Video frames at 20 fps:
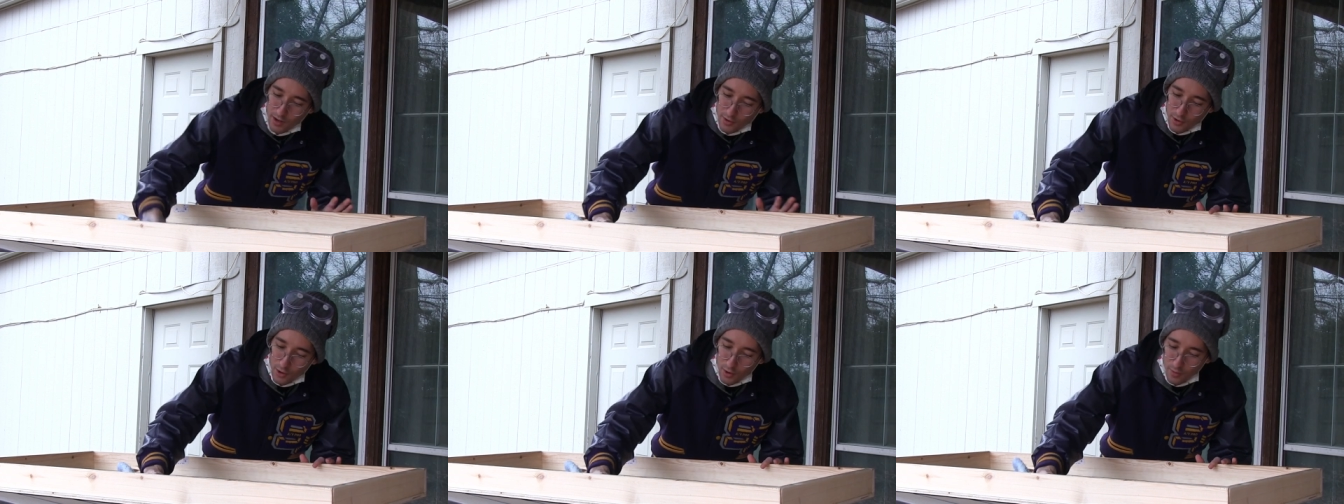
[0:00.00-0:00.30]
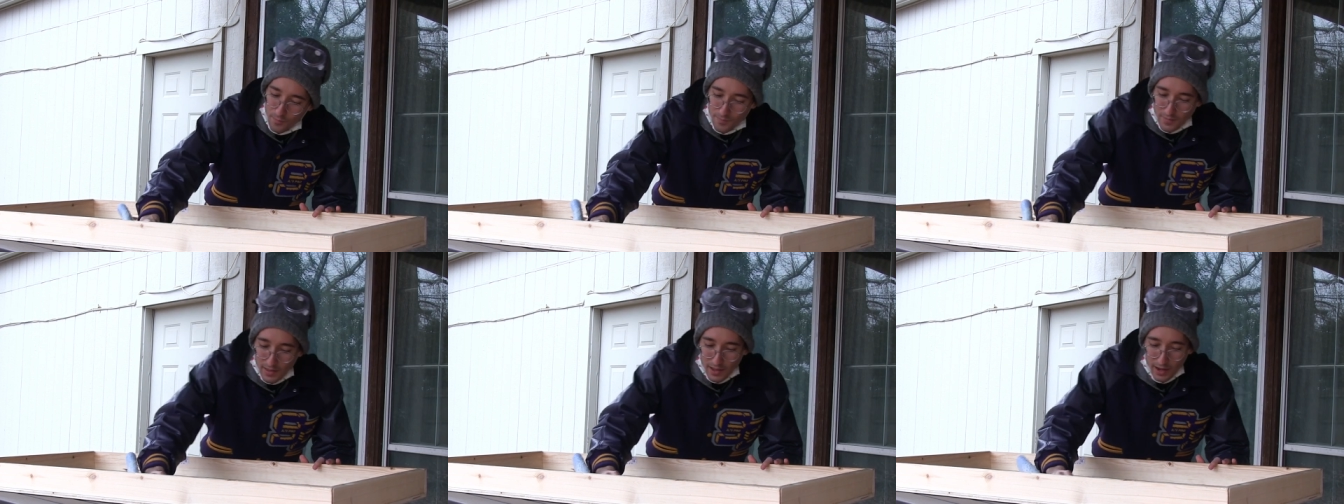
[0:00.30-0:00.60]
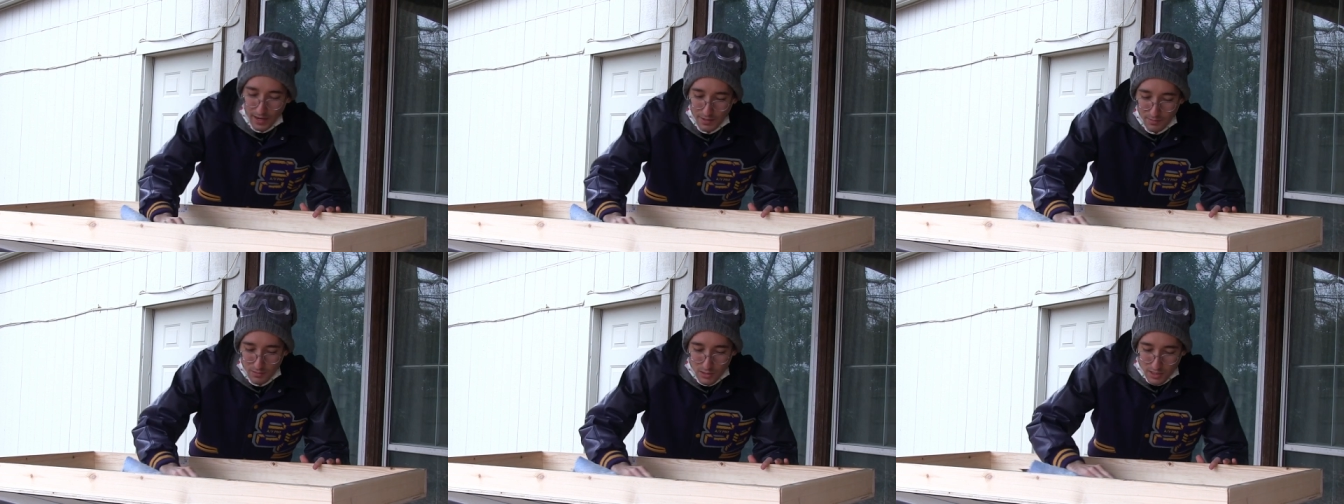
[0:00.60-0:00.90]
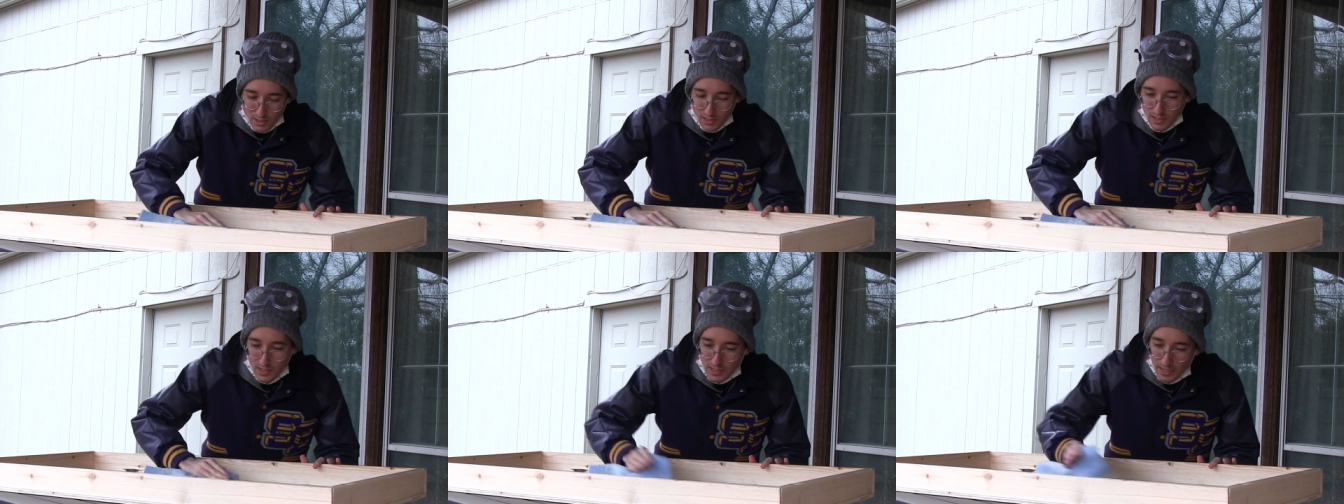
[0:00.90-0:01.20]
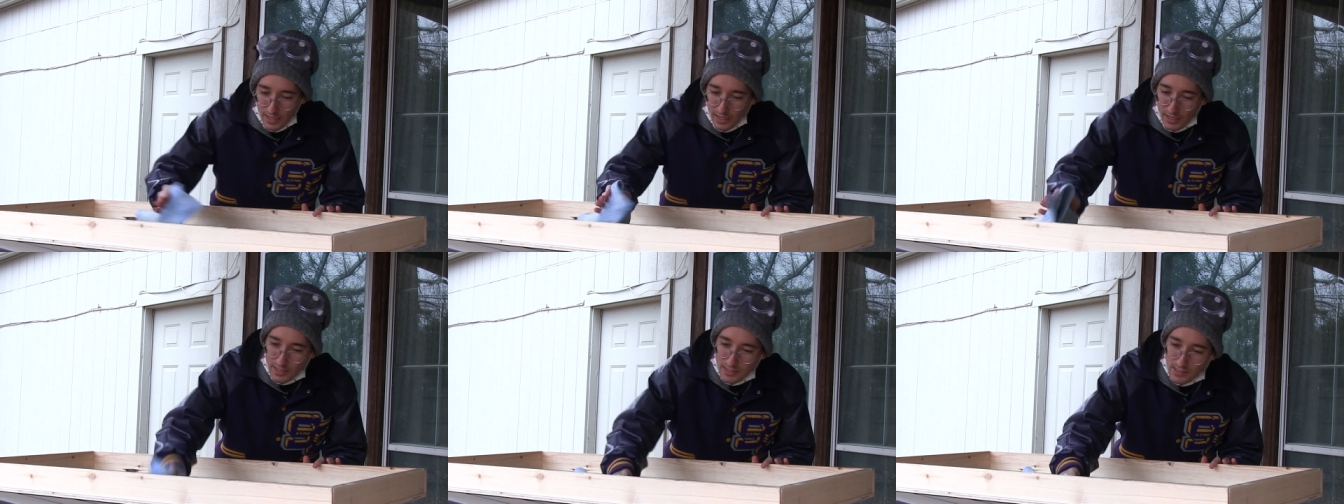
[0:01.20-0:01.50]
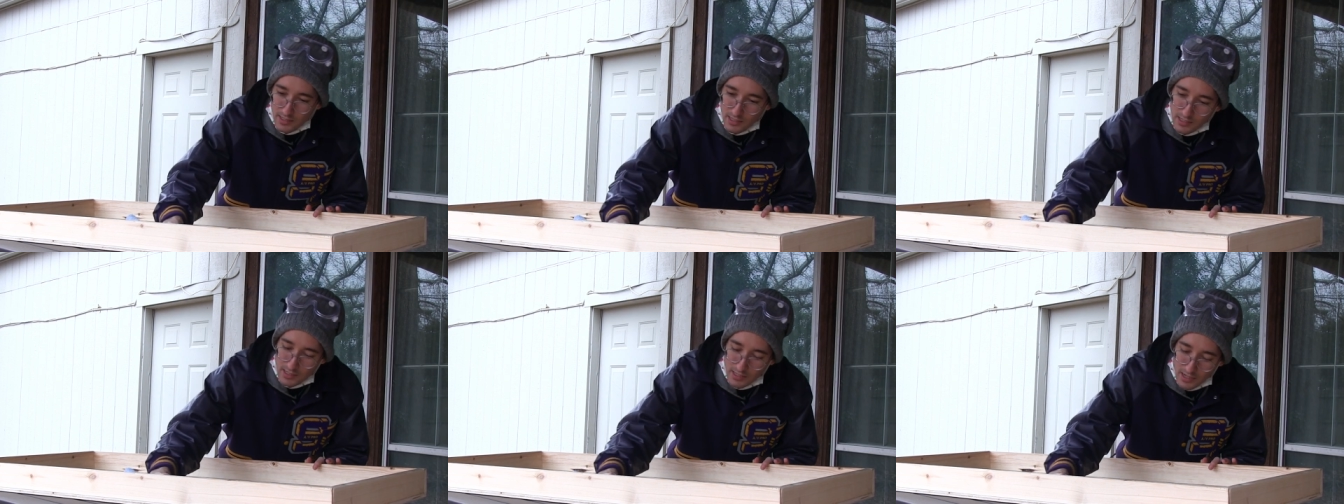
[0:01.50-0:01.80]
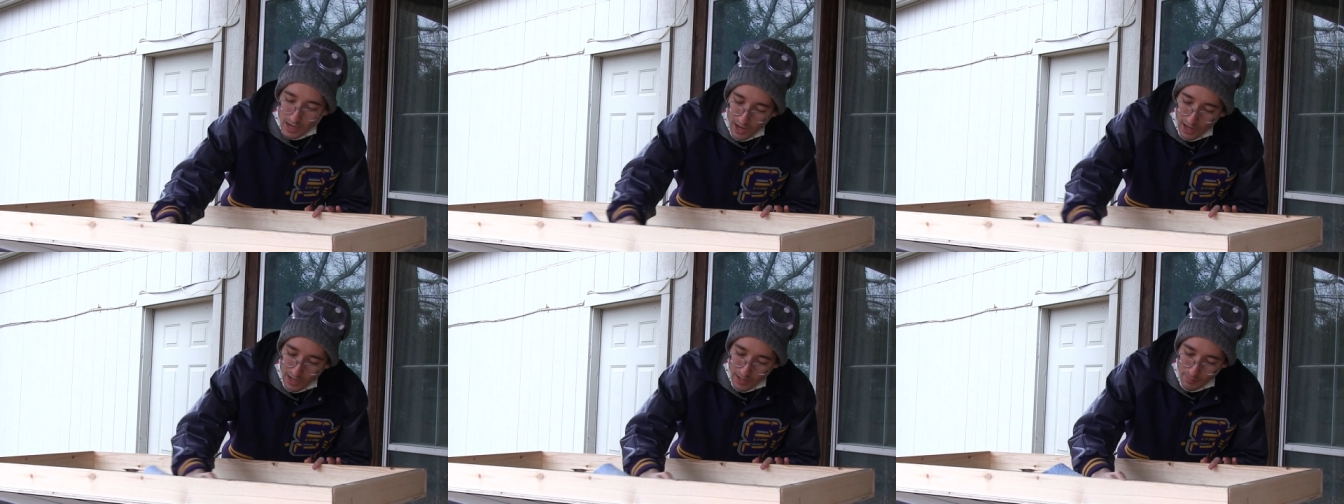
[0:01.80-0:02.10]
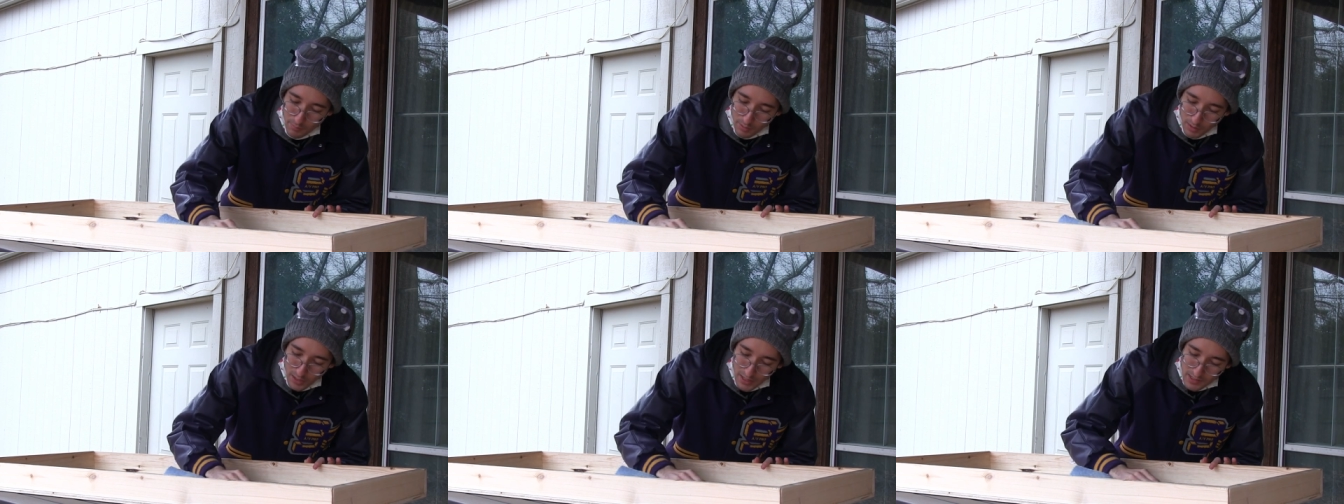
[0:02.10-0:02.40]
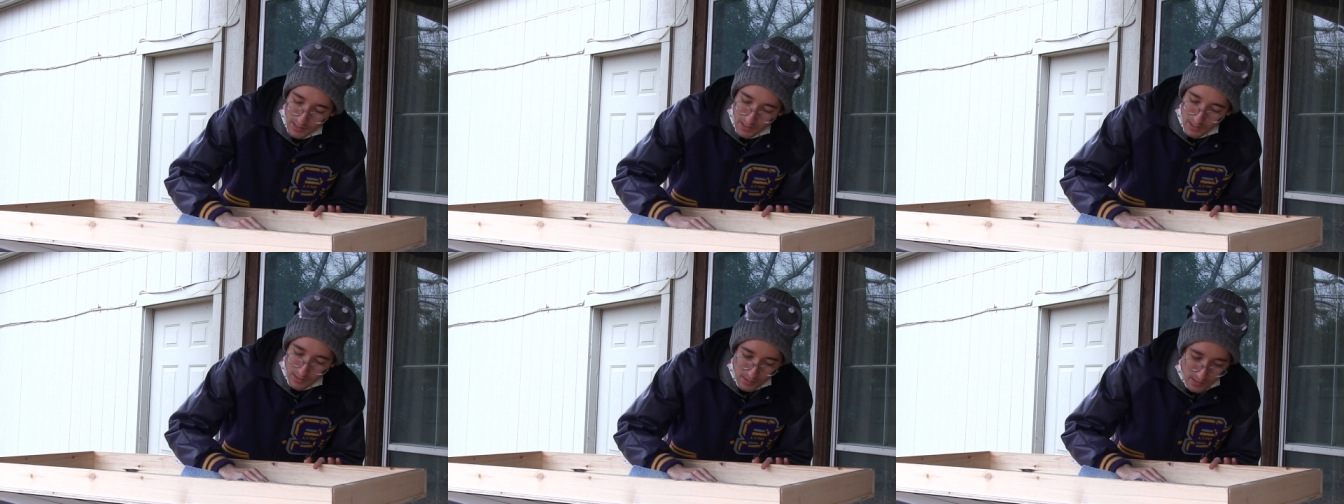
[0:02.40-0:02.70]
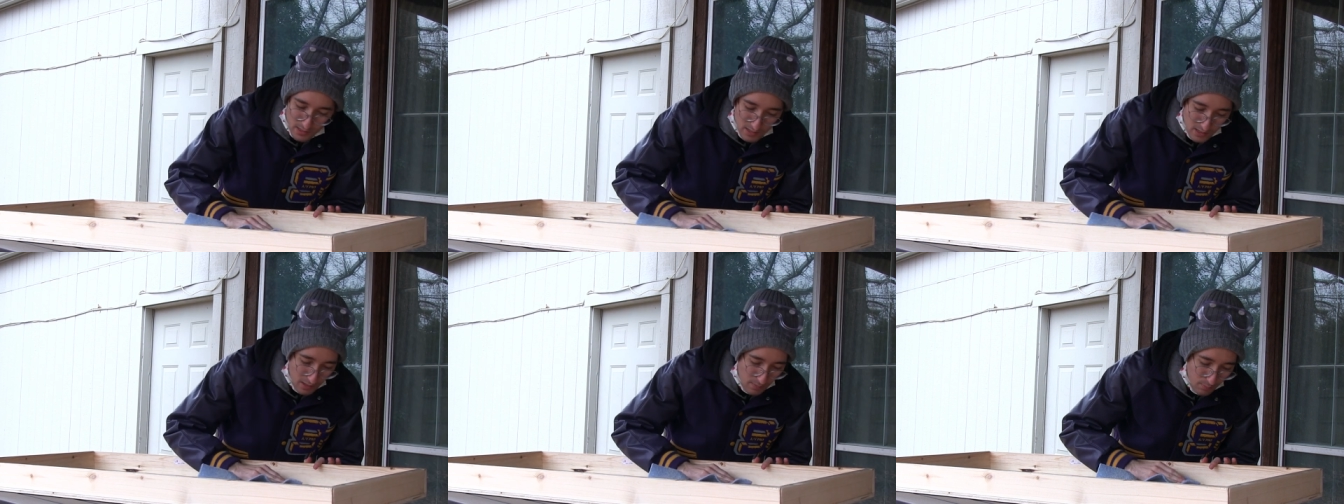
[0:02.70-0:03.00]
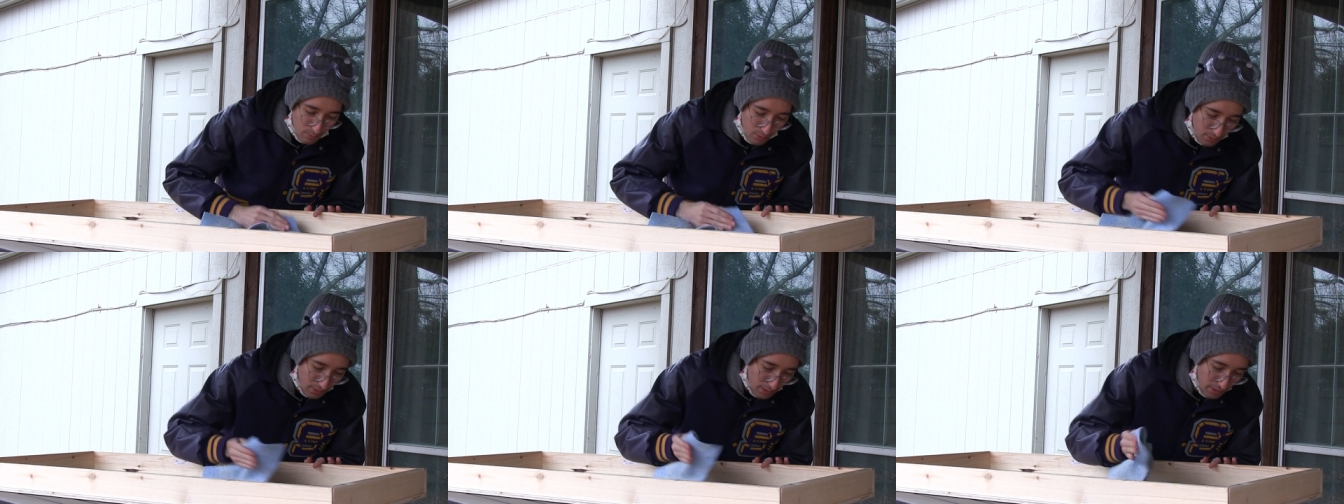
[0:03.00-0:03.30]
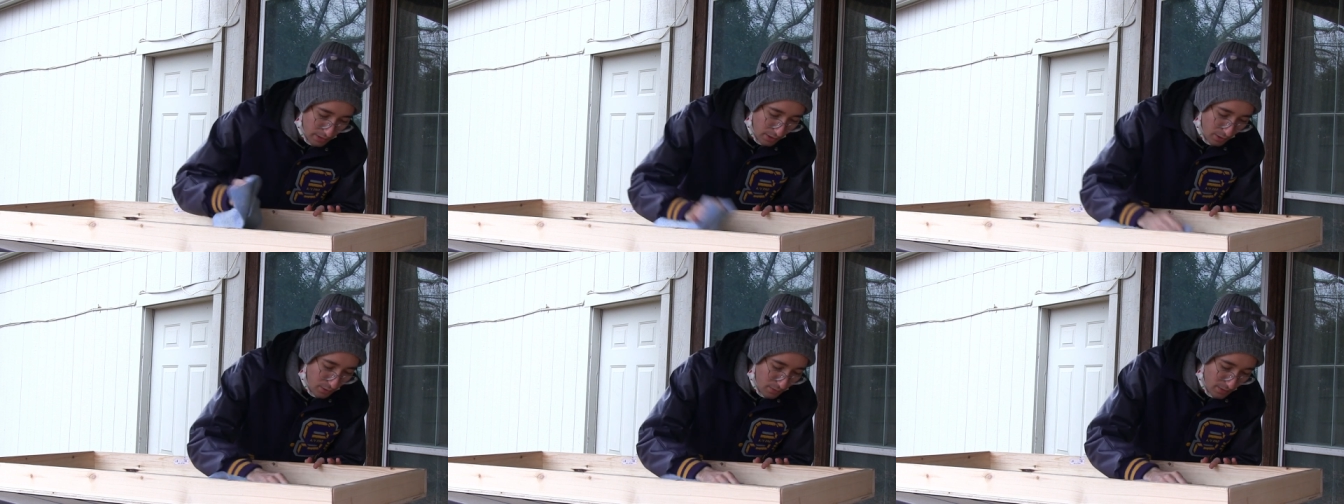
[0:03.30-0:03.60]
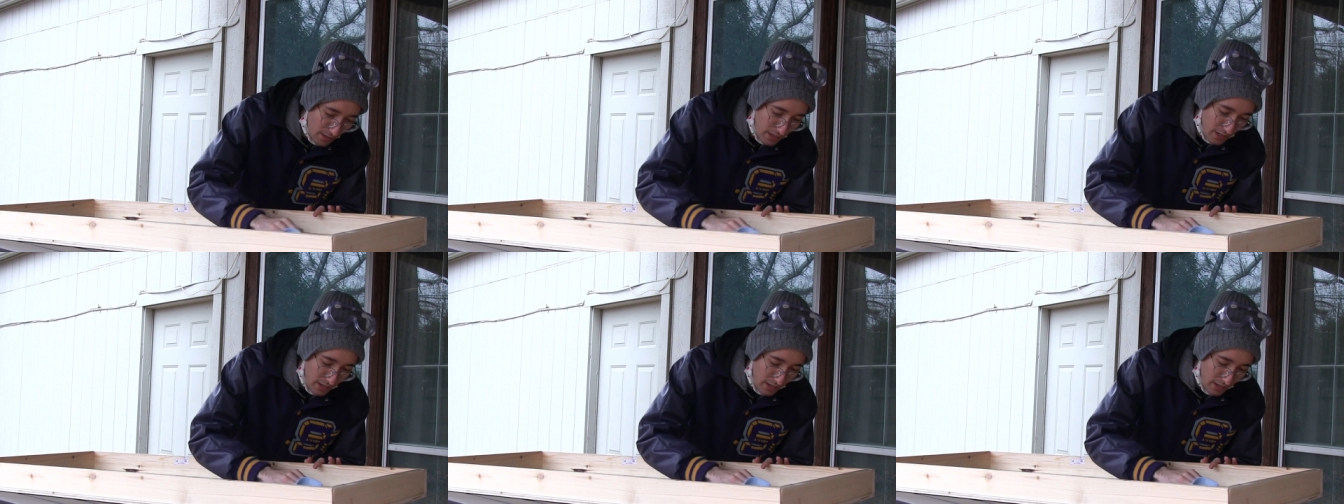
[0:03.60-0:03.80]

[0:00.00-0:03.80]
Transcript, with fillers: I don't know. I'm just going to take it as the sky blessing this table, you know?